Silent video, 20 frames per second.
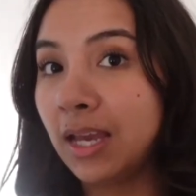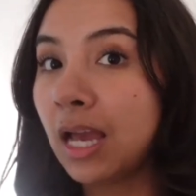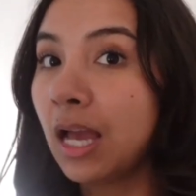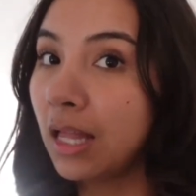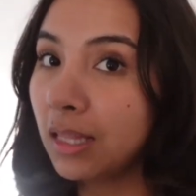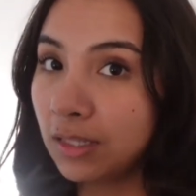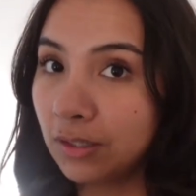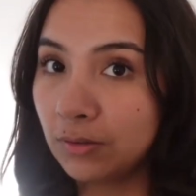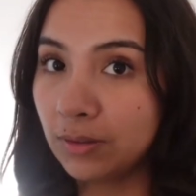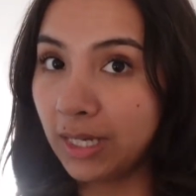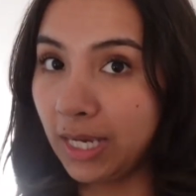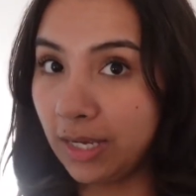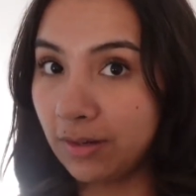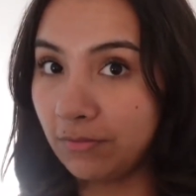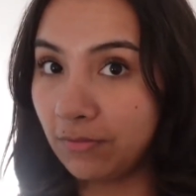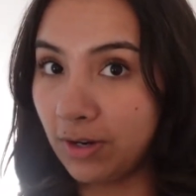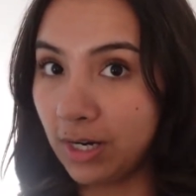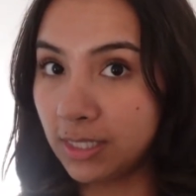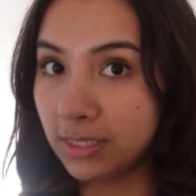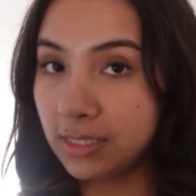Hello again,
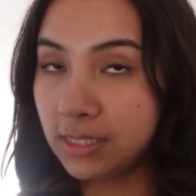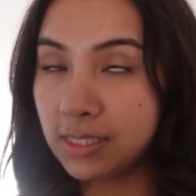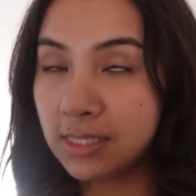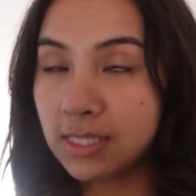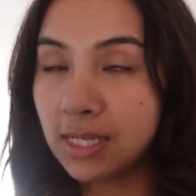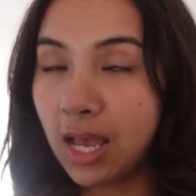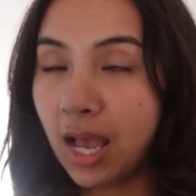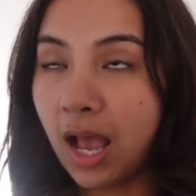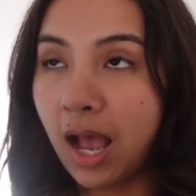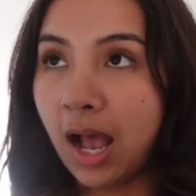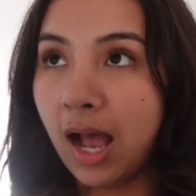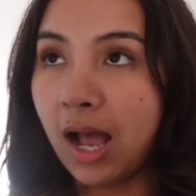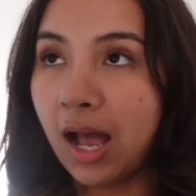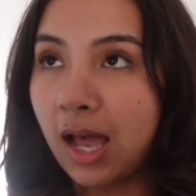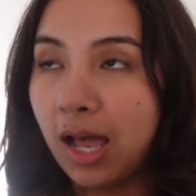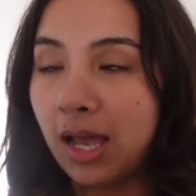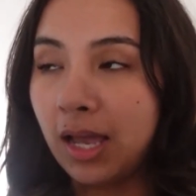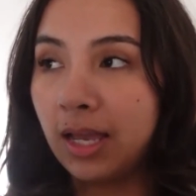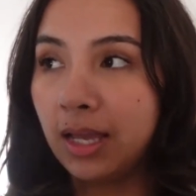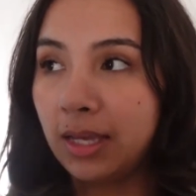friends.
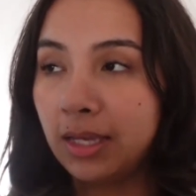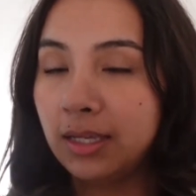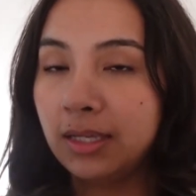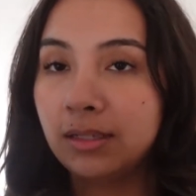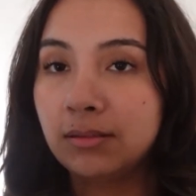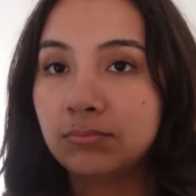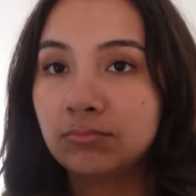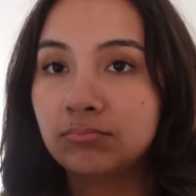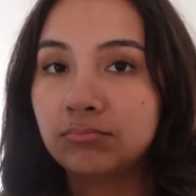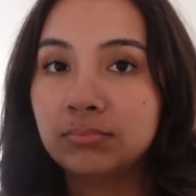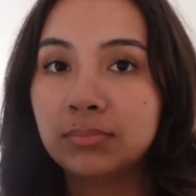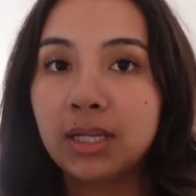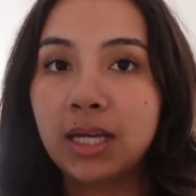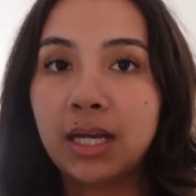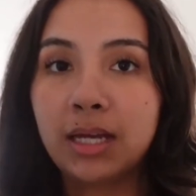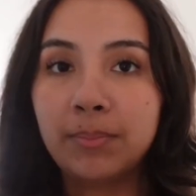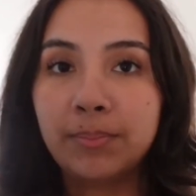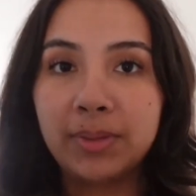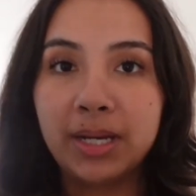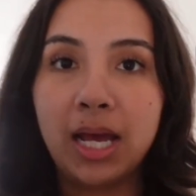I
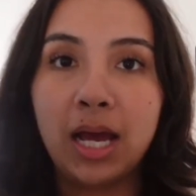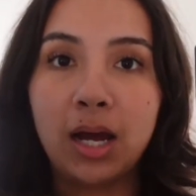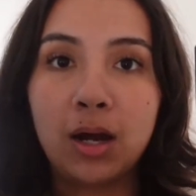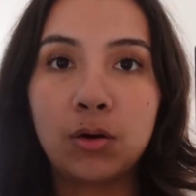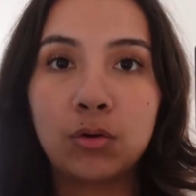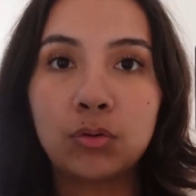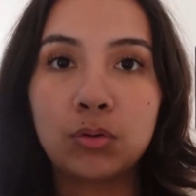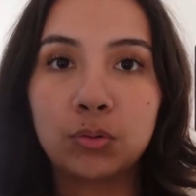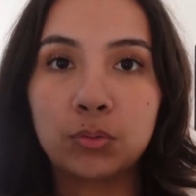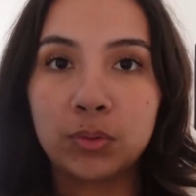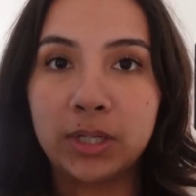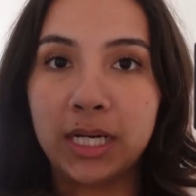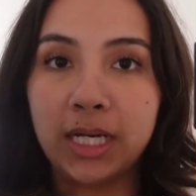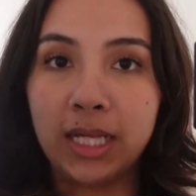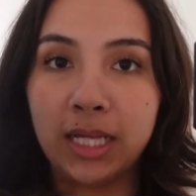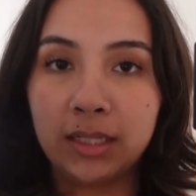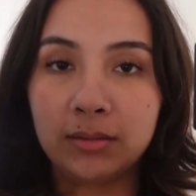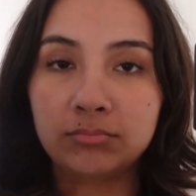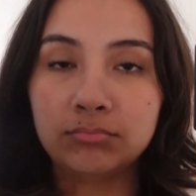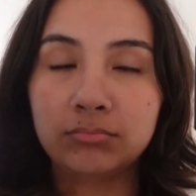am now
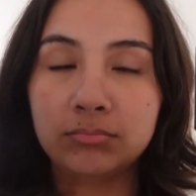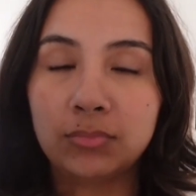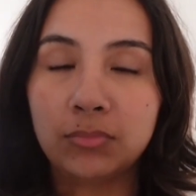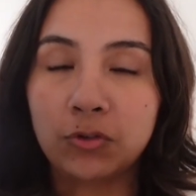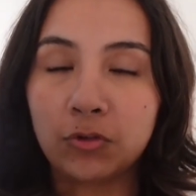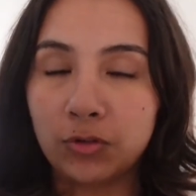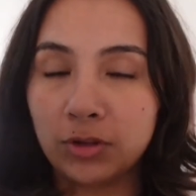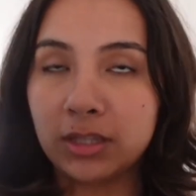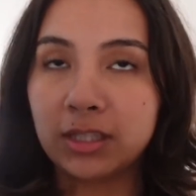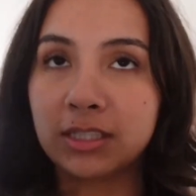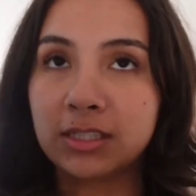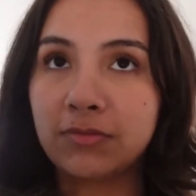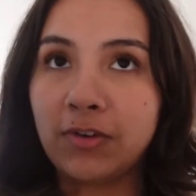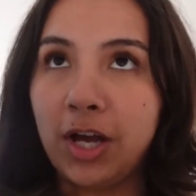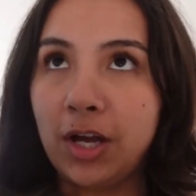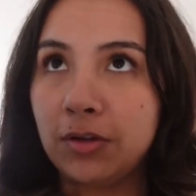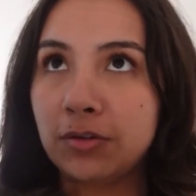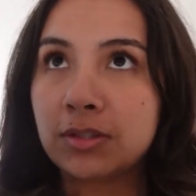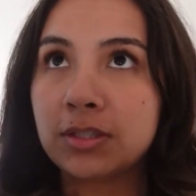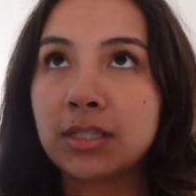reading Ruthless
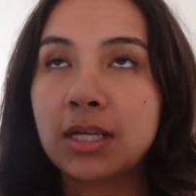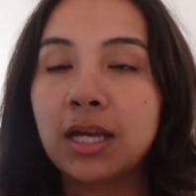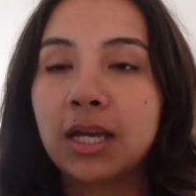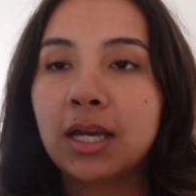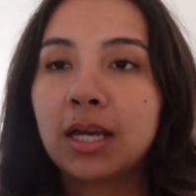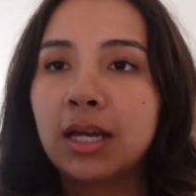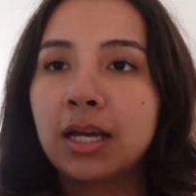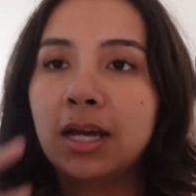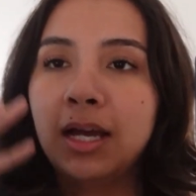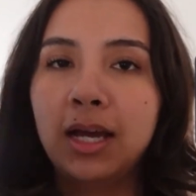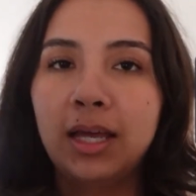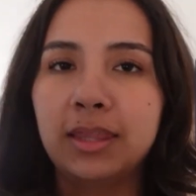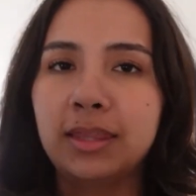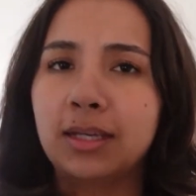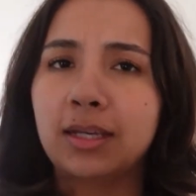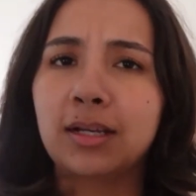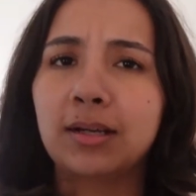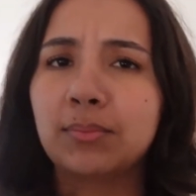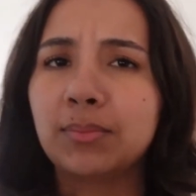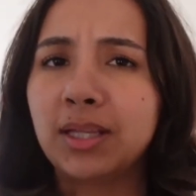Vows. I
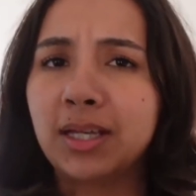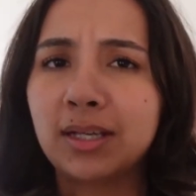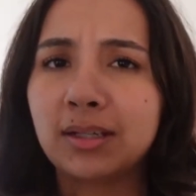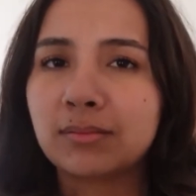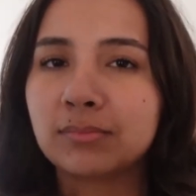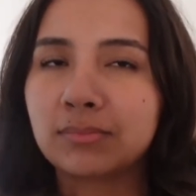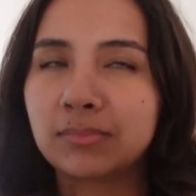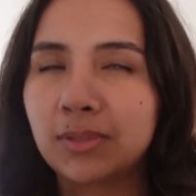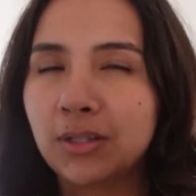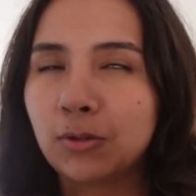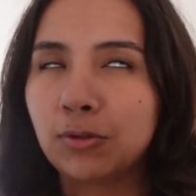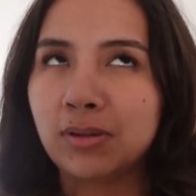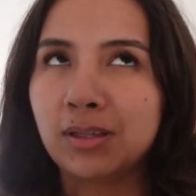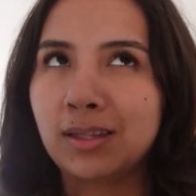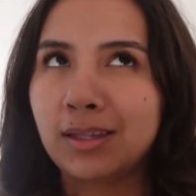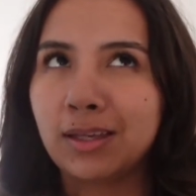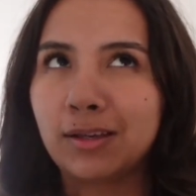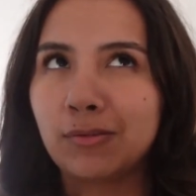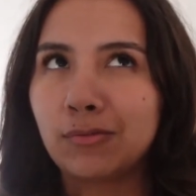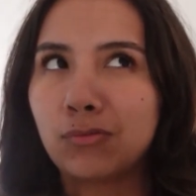think I'm like only
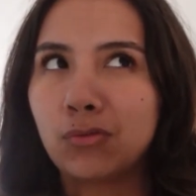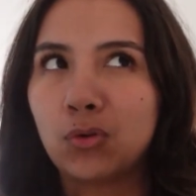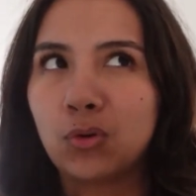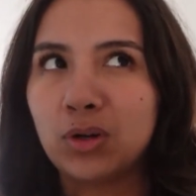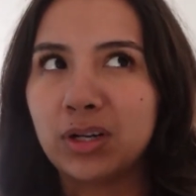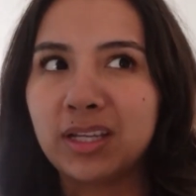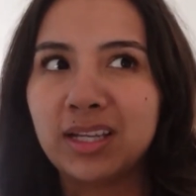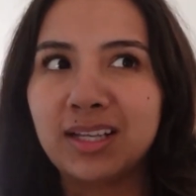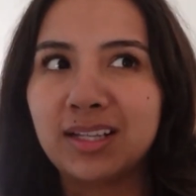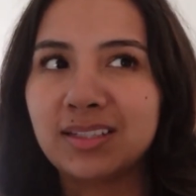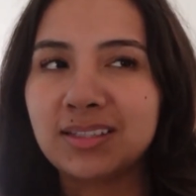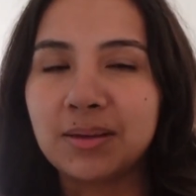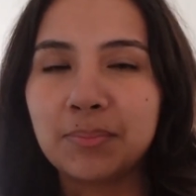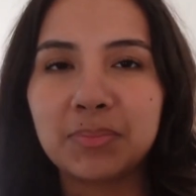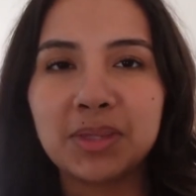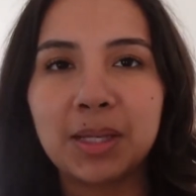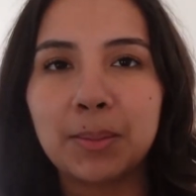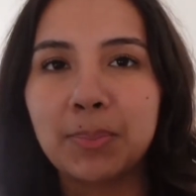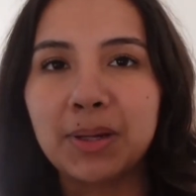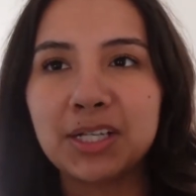like 40
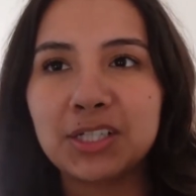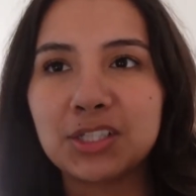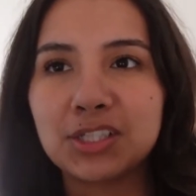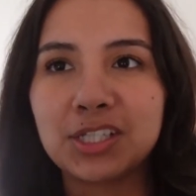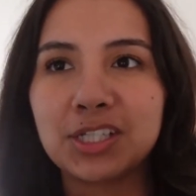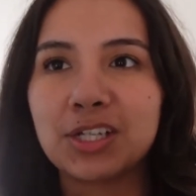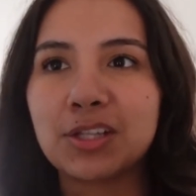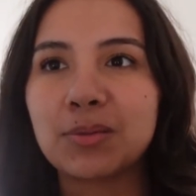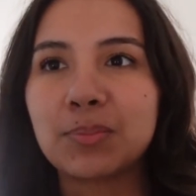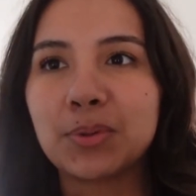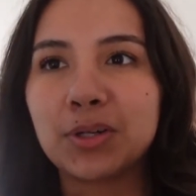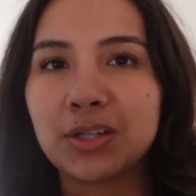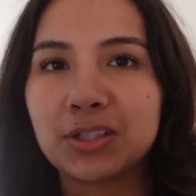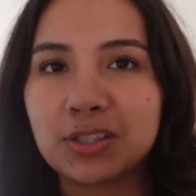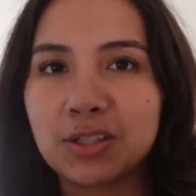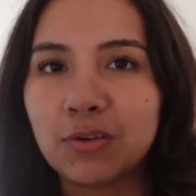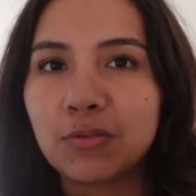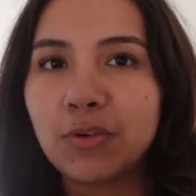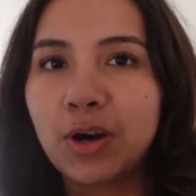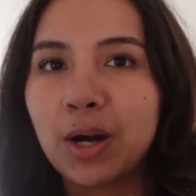something pages into the book
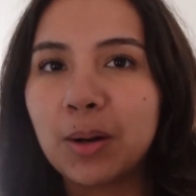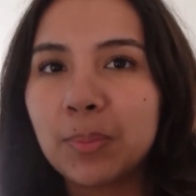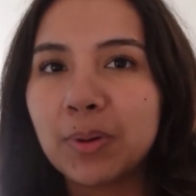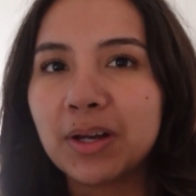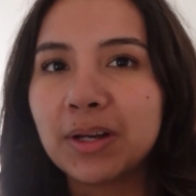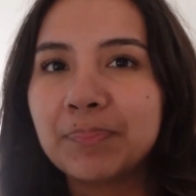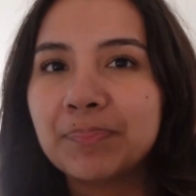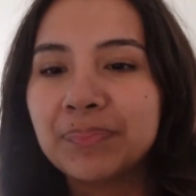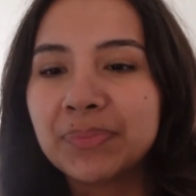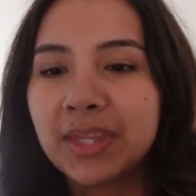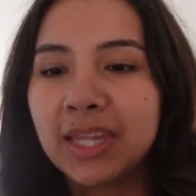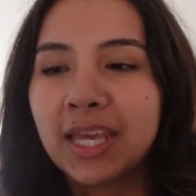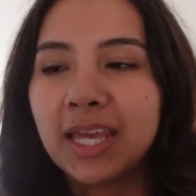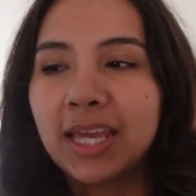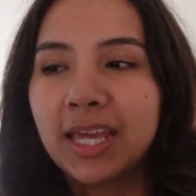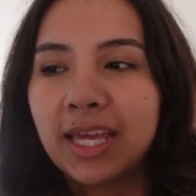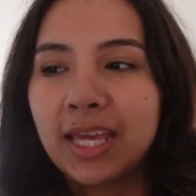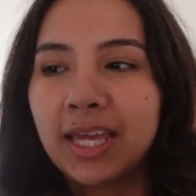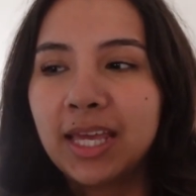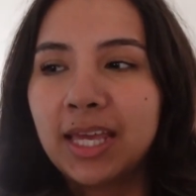so far, but
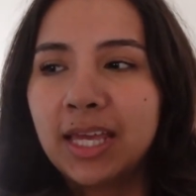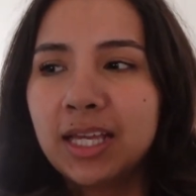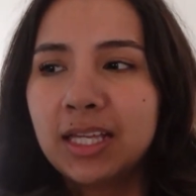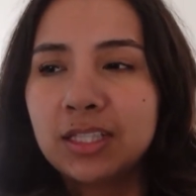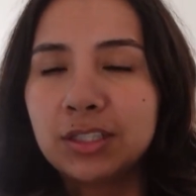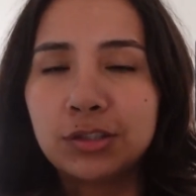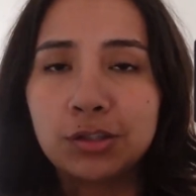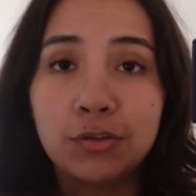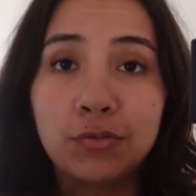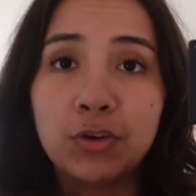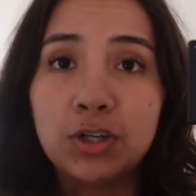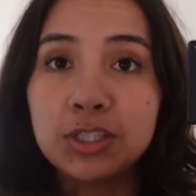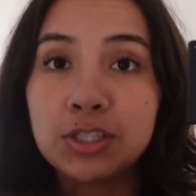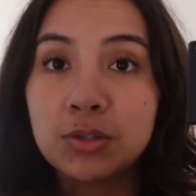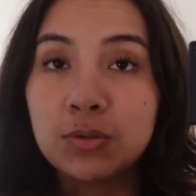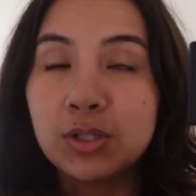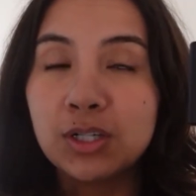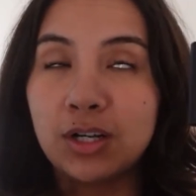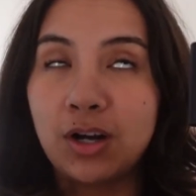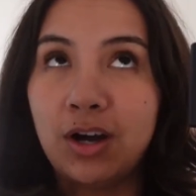so far so good.